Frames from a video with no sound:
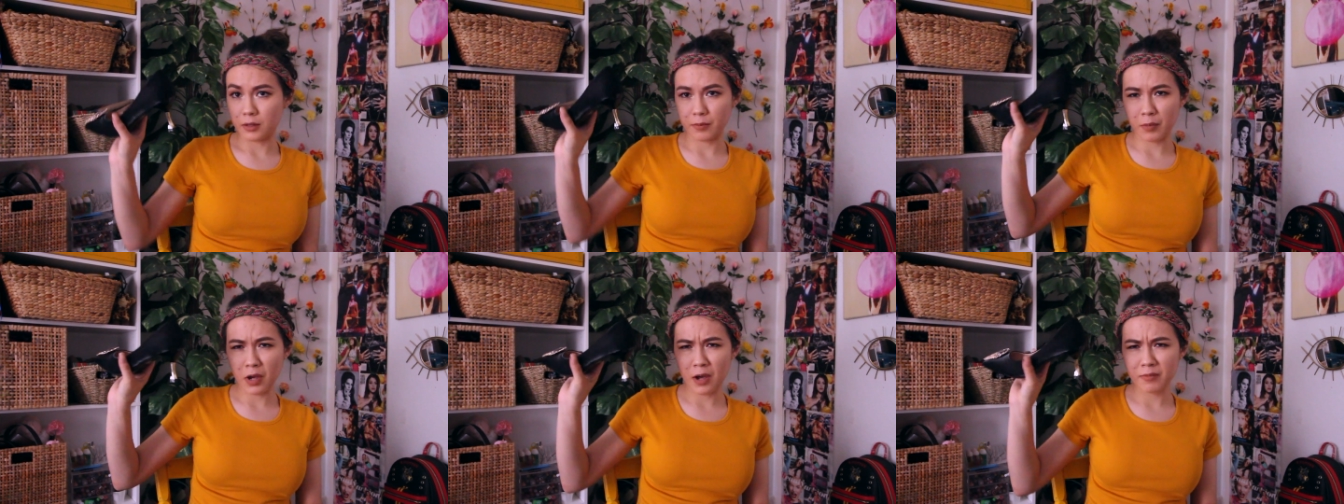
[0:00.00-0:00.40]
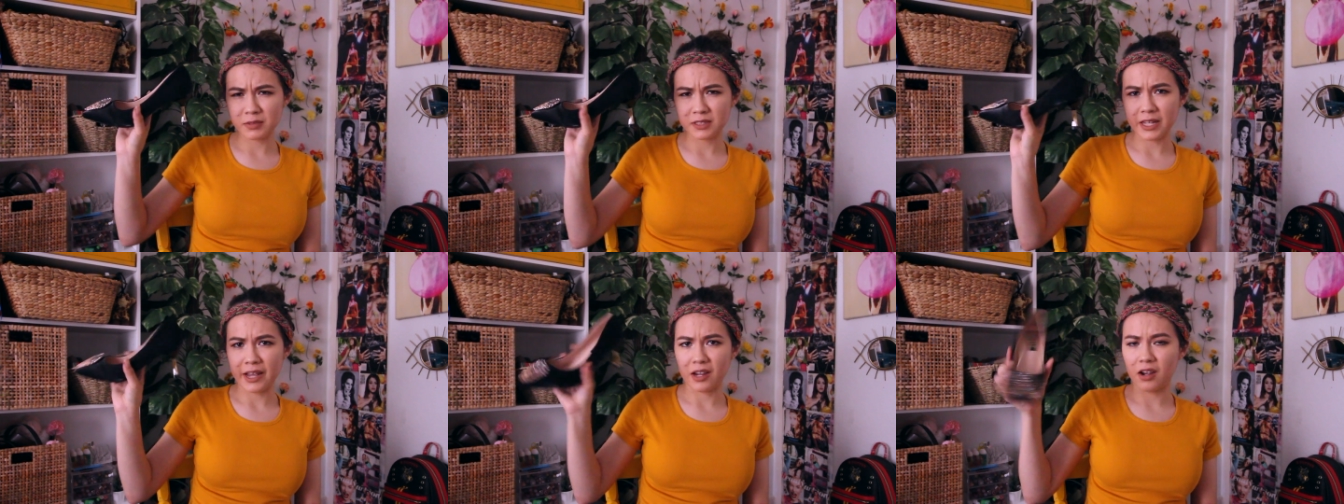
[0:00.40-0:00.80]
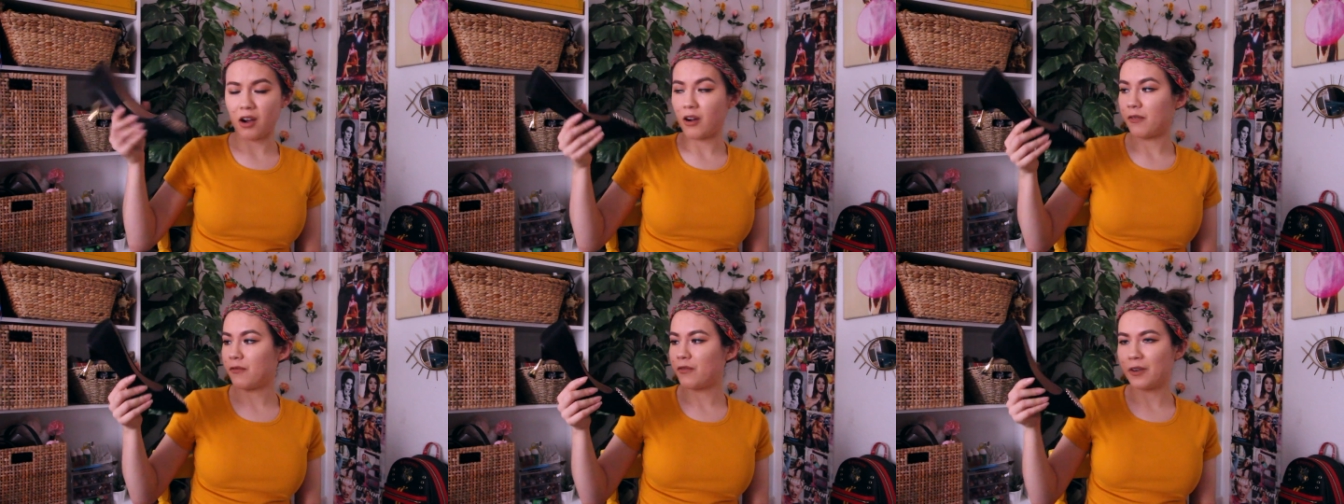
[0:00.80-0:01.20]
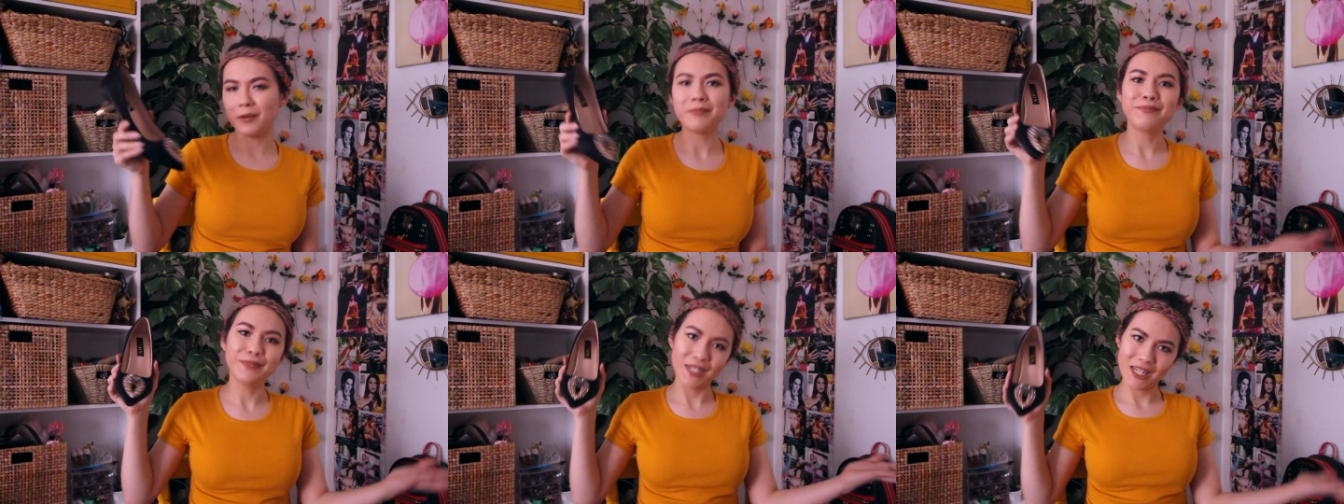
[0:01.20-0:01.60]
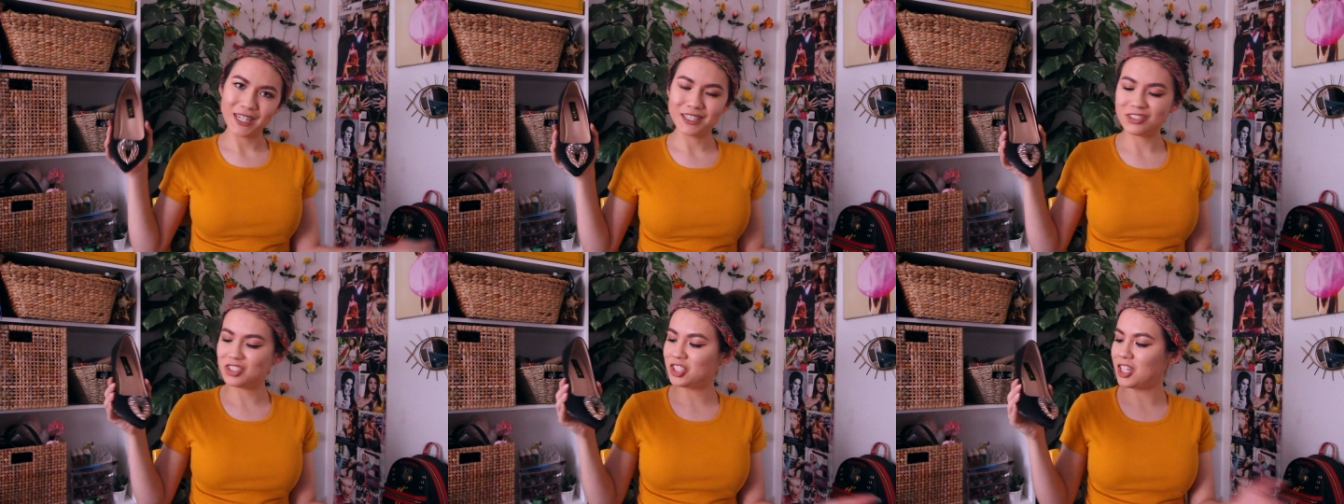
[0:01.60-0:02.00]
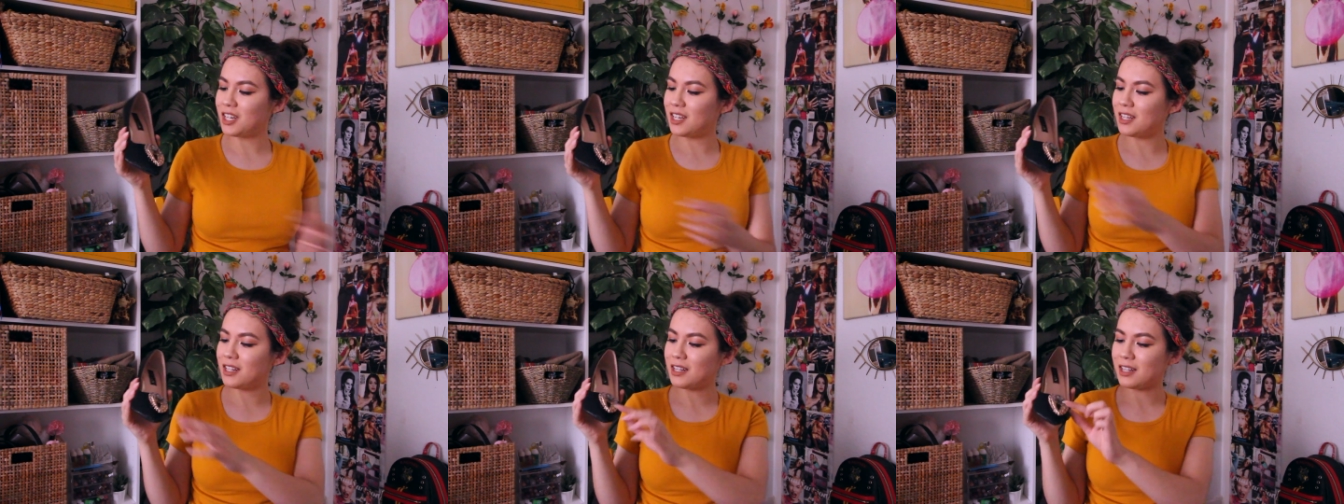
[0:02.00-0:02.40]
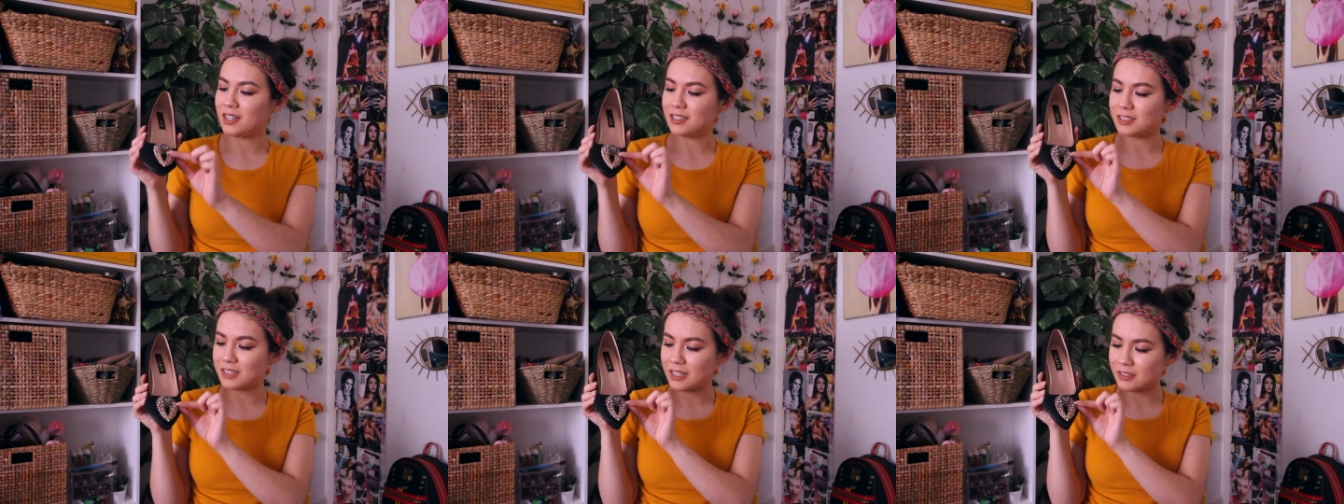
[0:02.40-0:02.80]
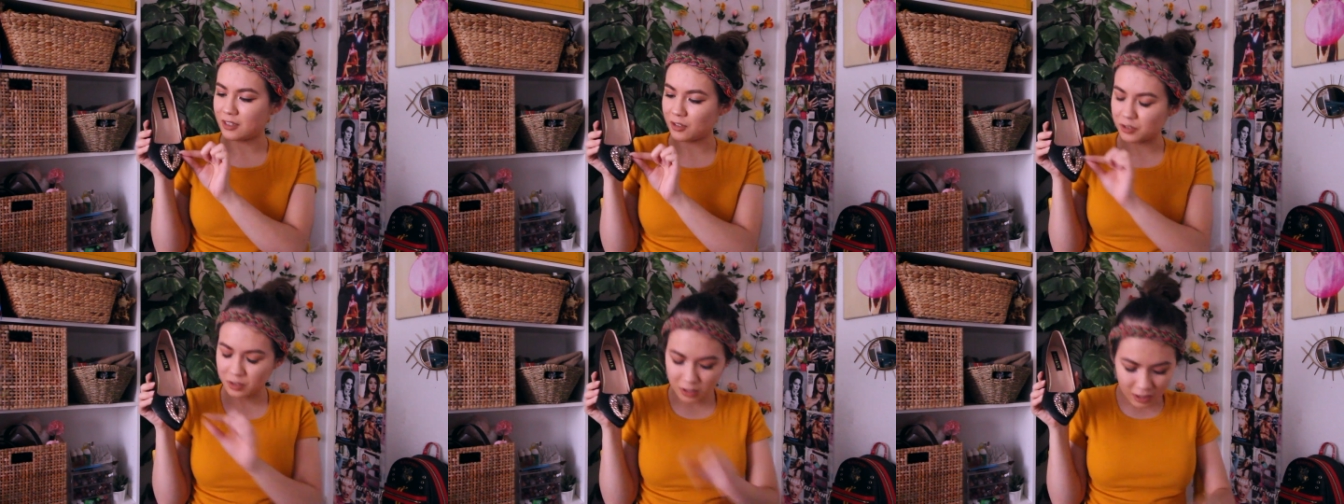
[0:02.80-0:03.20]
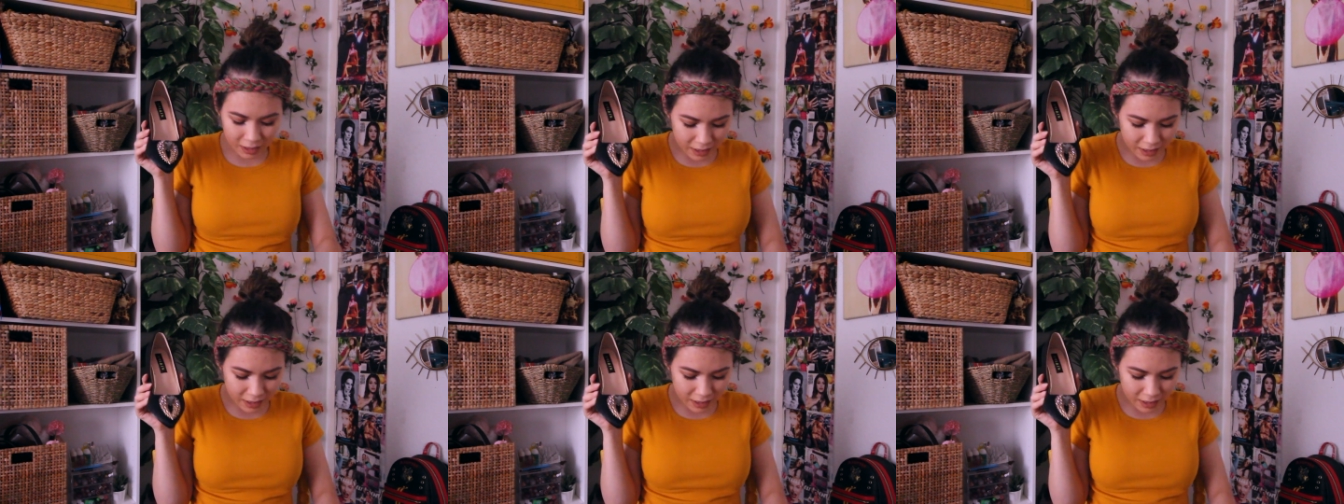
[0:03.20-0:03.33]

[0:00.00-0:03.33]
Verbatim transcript: pumps that I got from Shein, and it just has a little